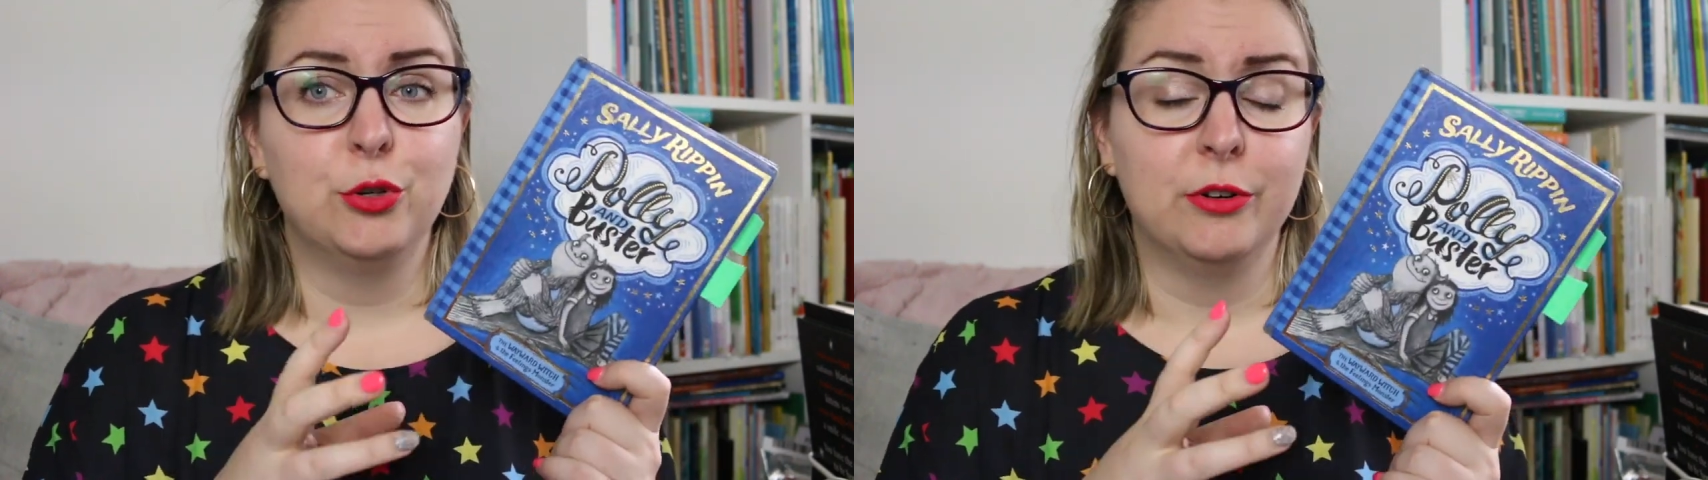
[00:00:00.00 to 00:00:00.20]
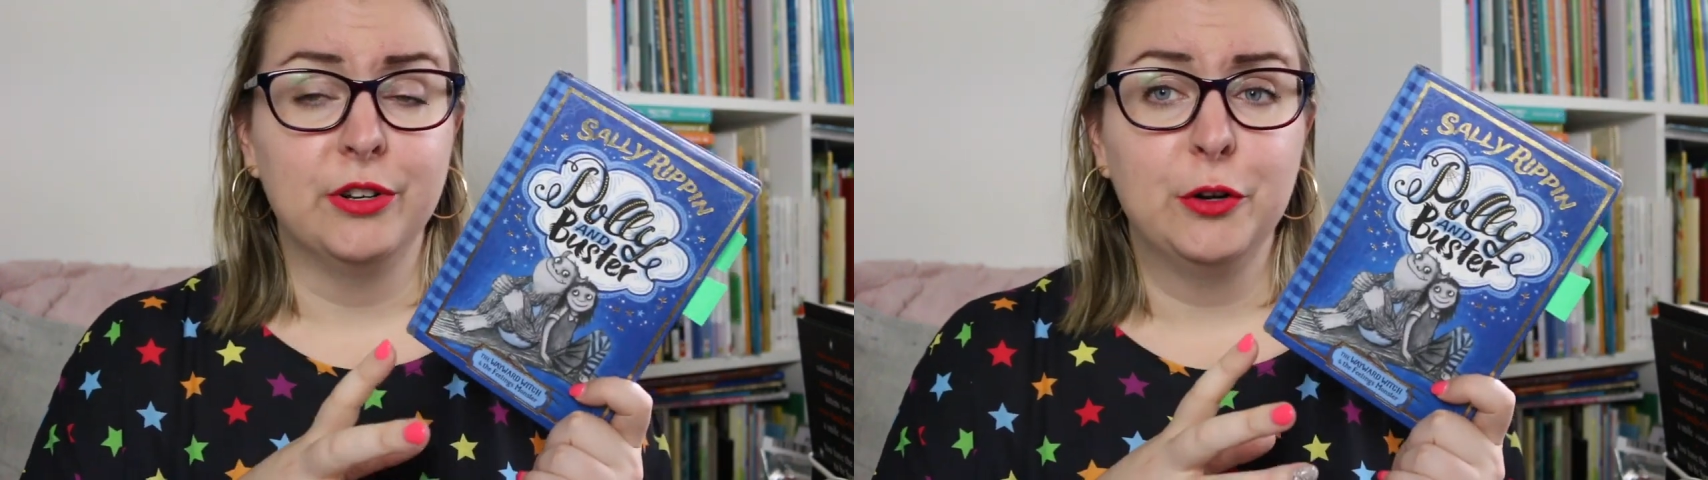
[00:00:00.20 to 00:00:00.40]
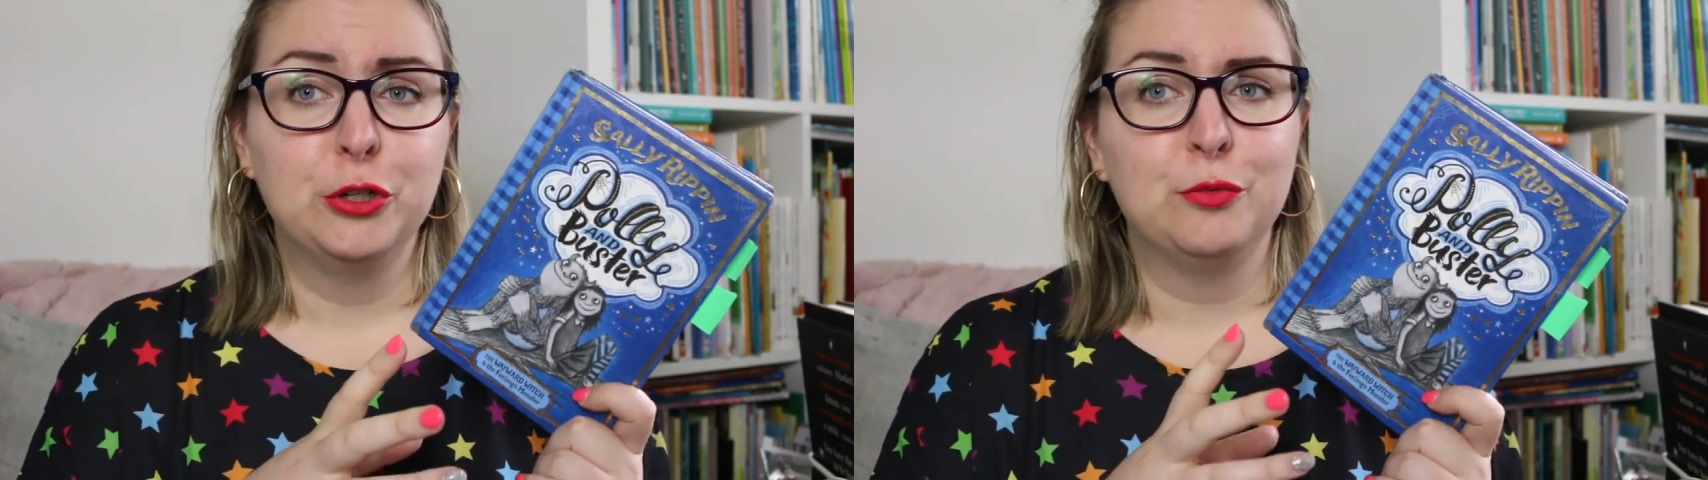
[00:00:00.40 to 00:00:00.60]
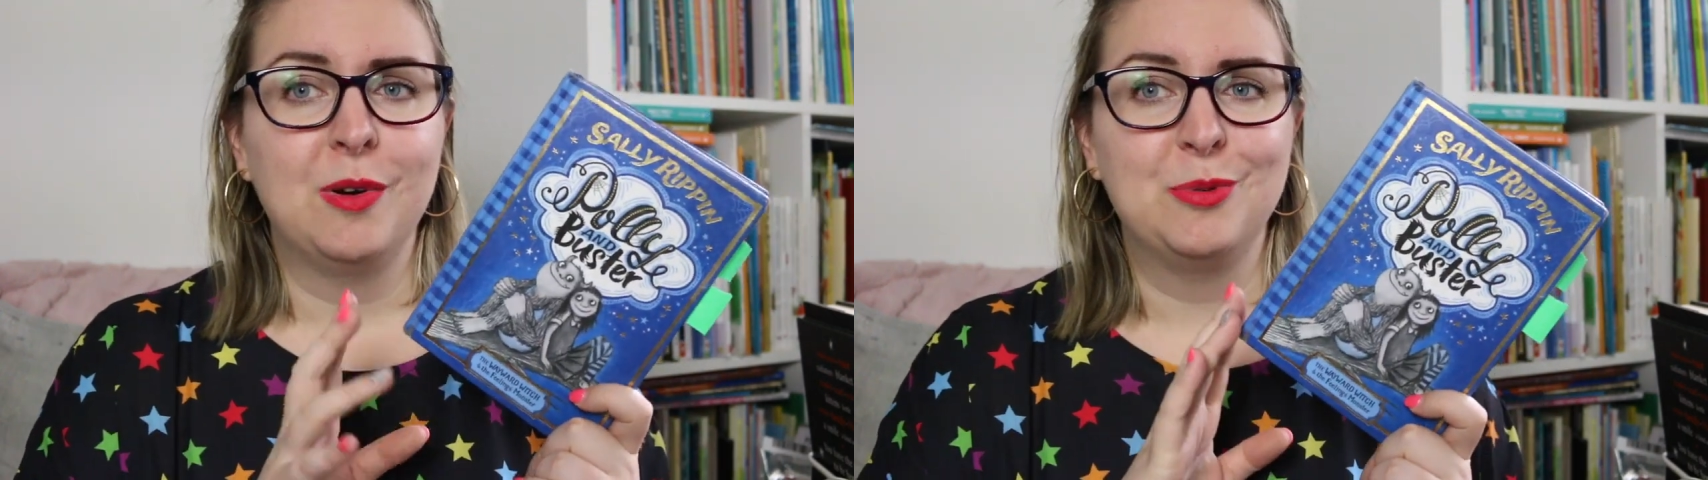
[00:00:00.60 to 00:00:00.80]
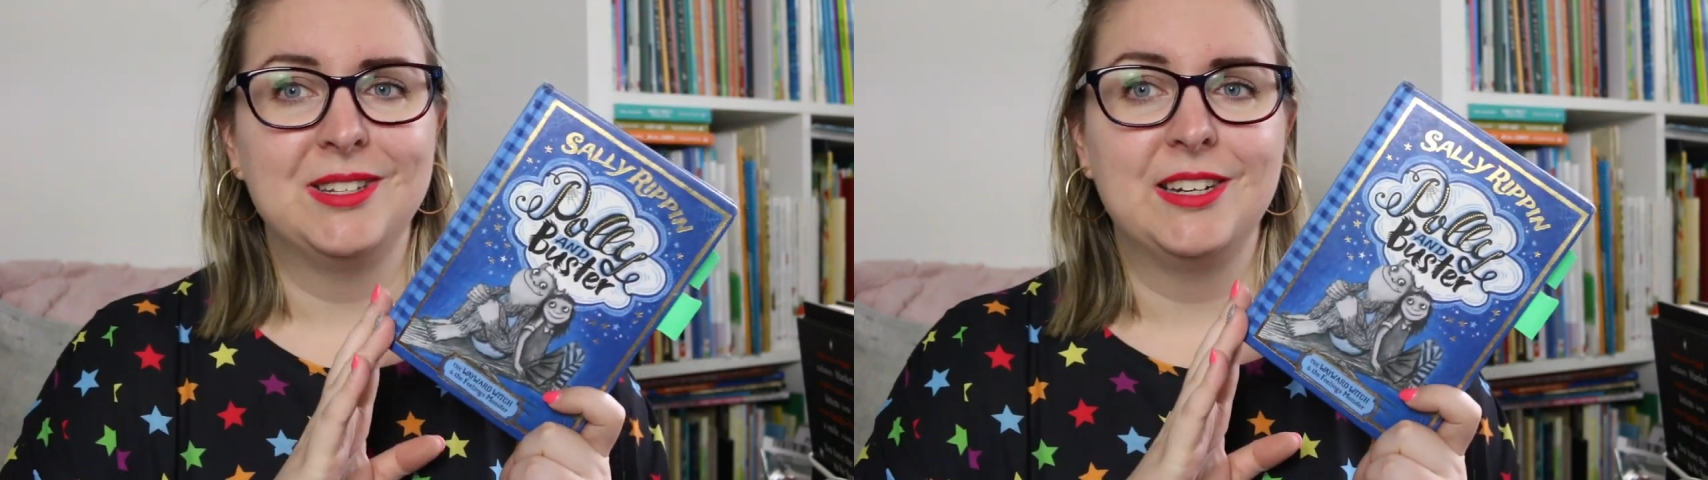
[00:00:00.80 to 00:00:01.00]
neurodivergent
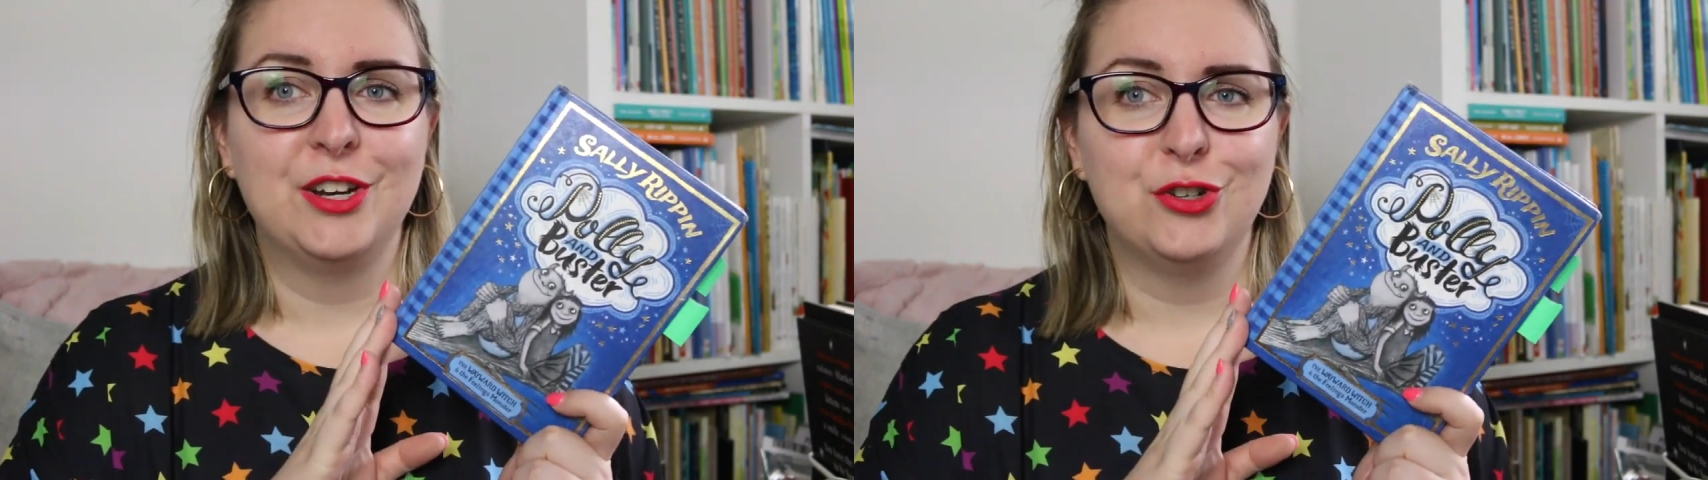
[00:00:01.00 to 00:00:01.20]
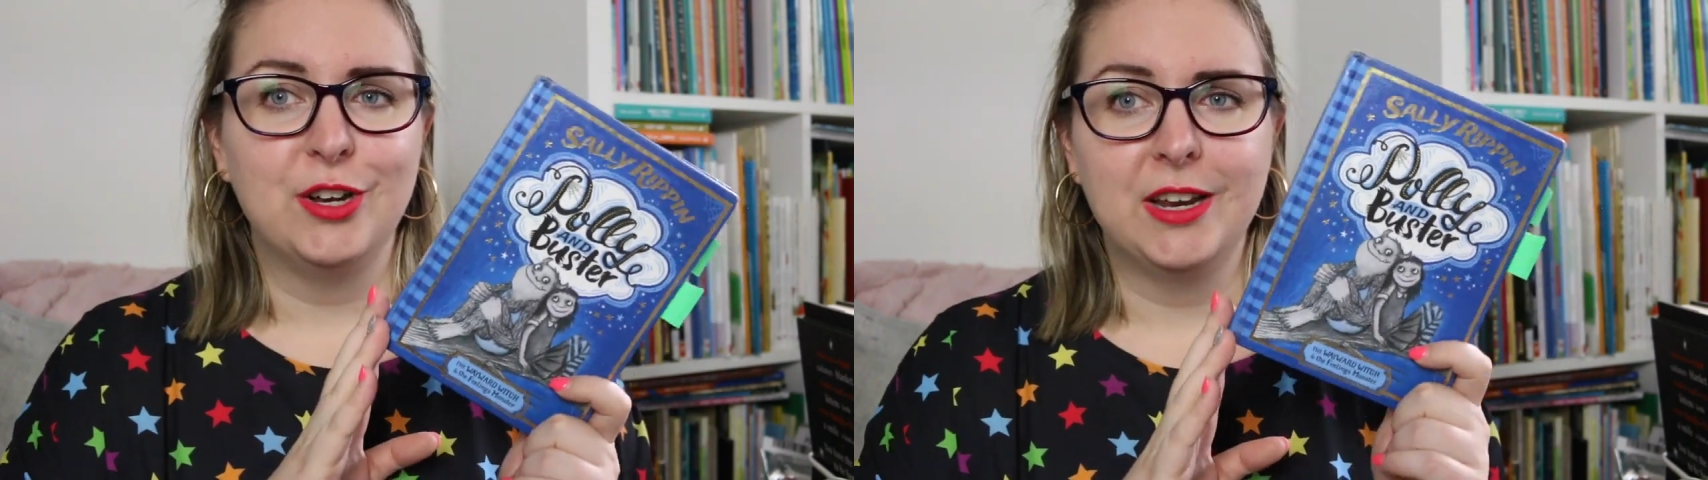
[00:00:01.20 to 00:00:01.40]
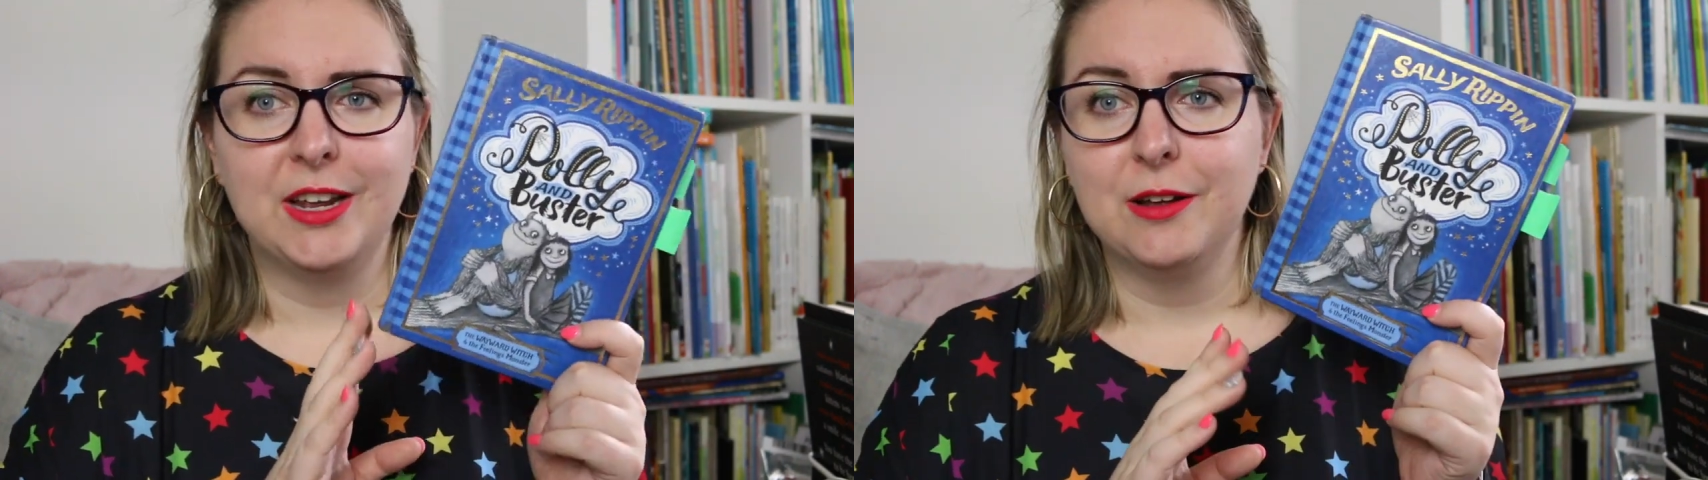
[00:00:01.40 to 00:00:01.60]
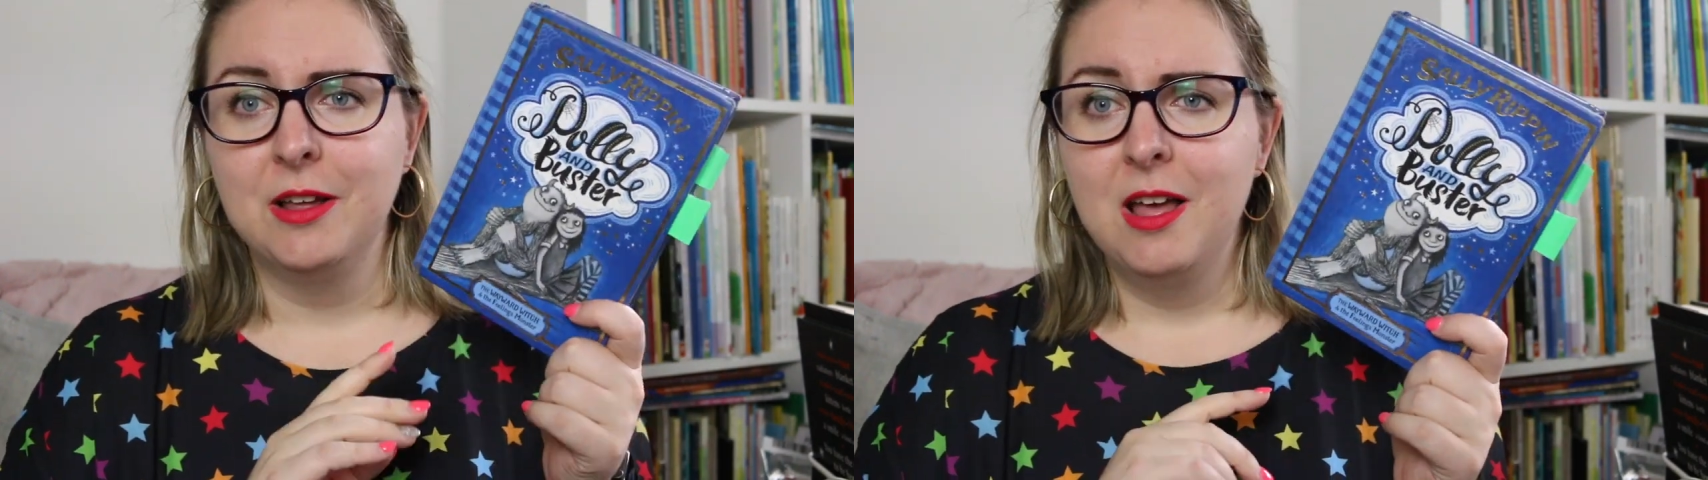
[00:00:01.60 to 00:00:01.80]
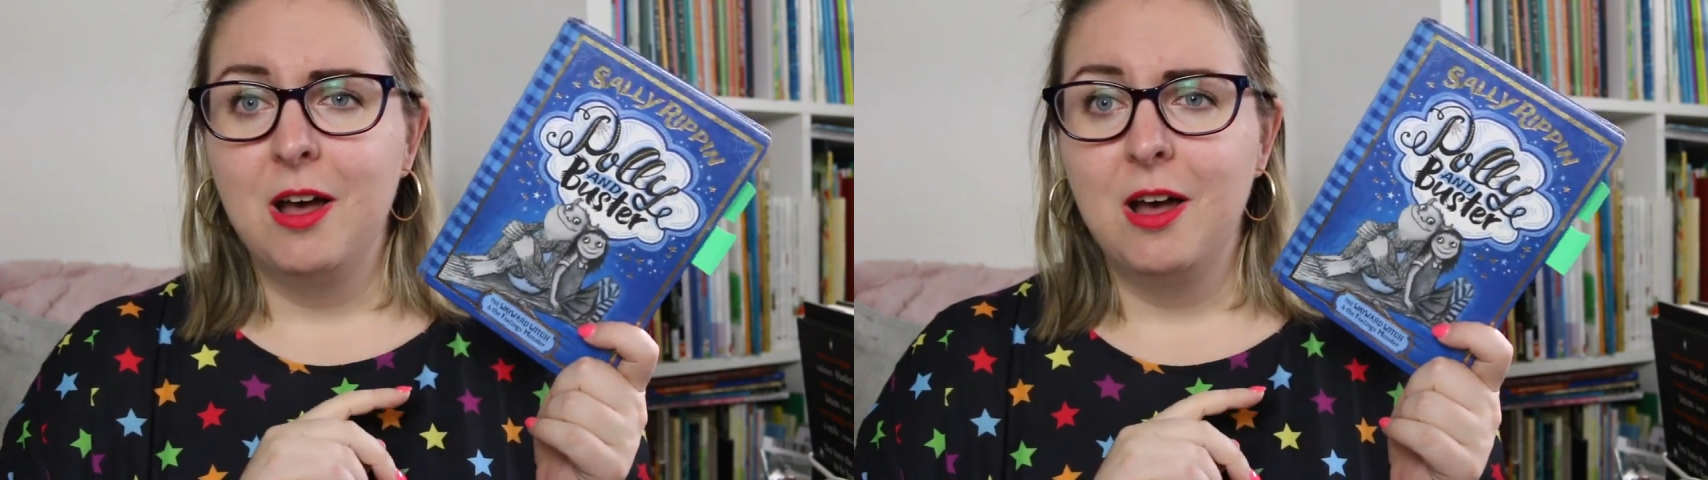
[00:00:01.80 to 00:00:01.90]
representation in here.